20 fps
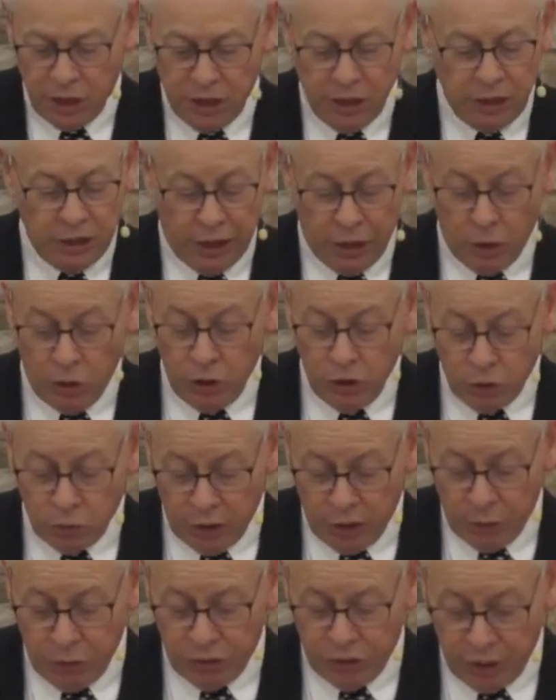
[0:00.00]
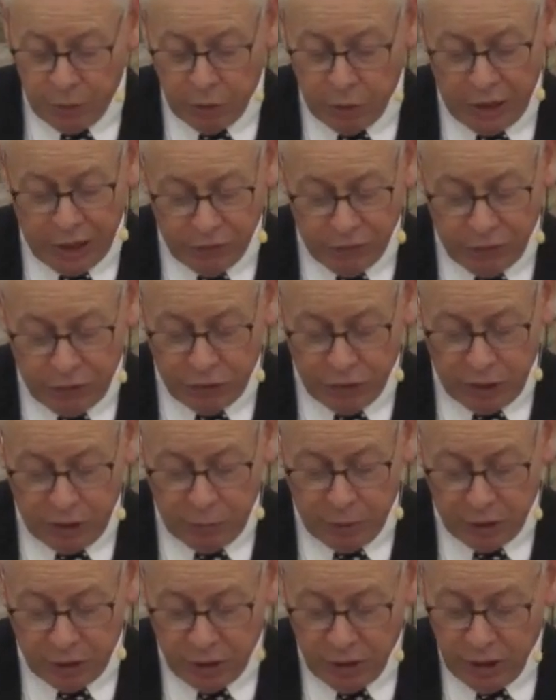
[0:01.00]
I don't agree with him on everything,
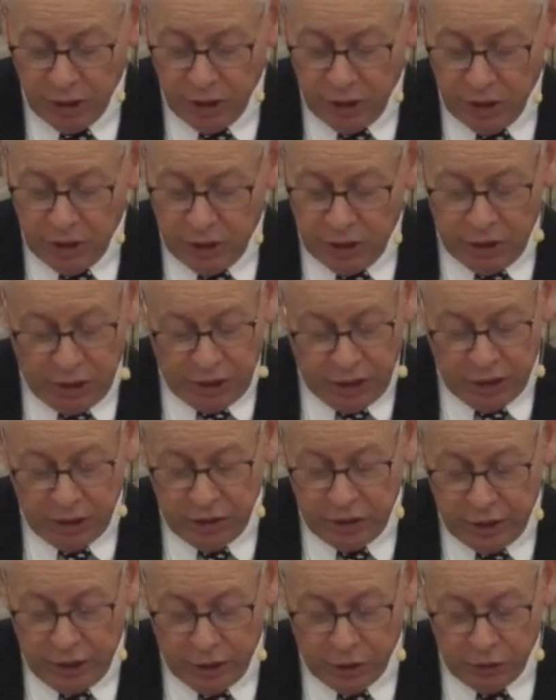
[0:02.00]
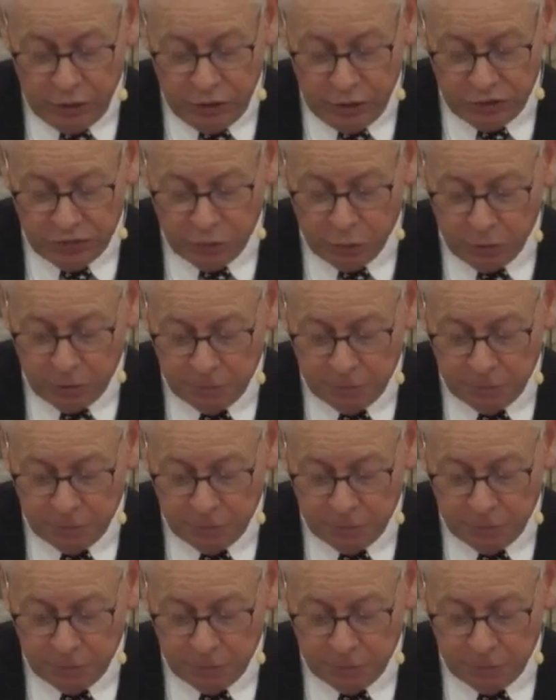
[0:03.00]
but he nailed this one.